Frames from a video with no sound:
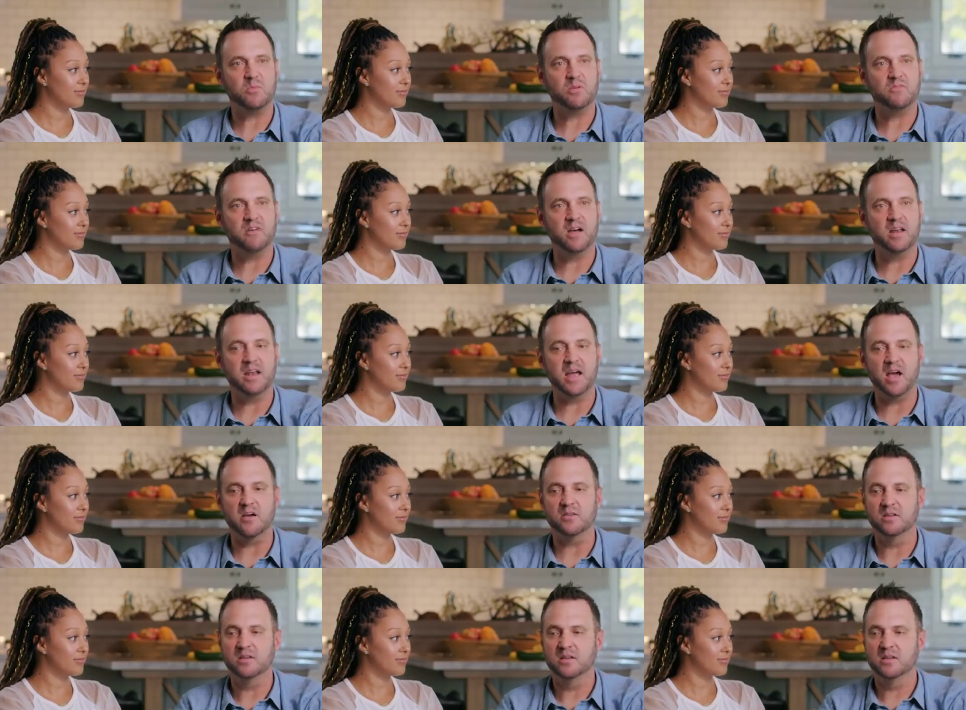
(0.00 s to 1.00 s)
Speaker 1: We find
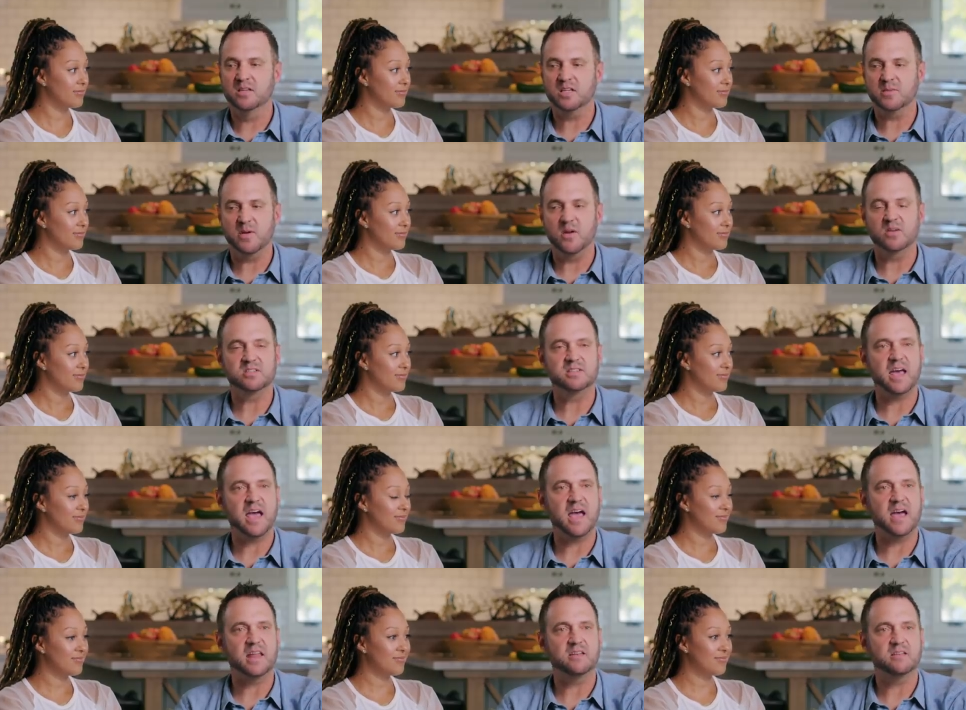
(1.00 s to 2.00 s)
out Tamera's
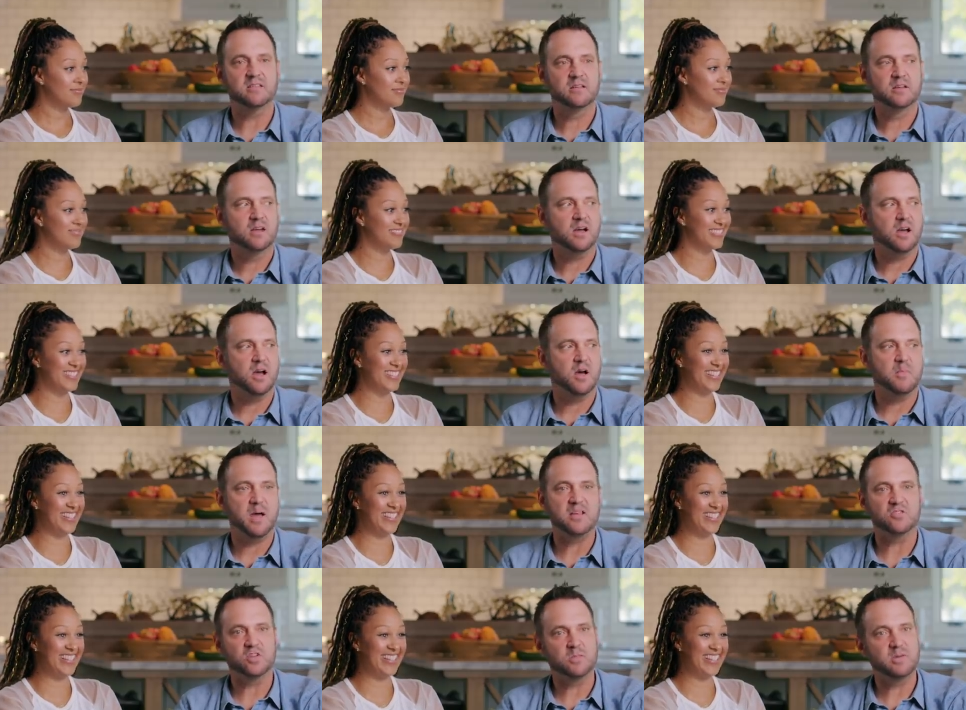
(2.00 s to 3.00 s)
dad um,
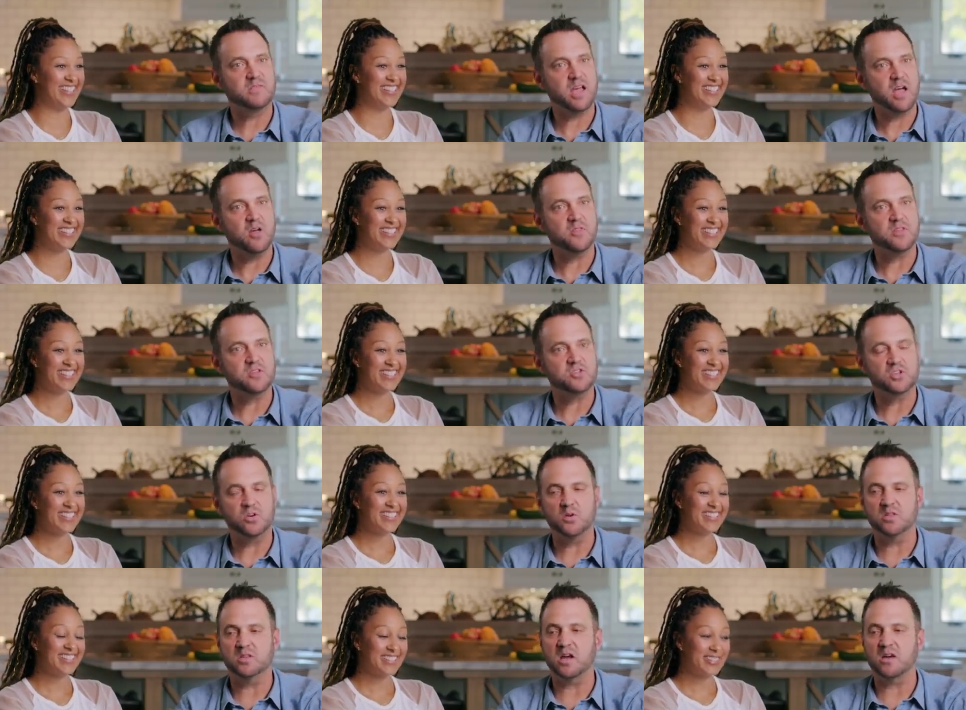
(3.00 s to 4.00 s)
has a little bit of a health issue, and the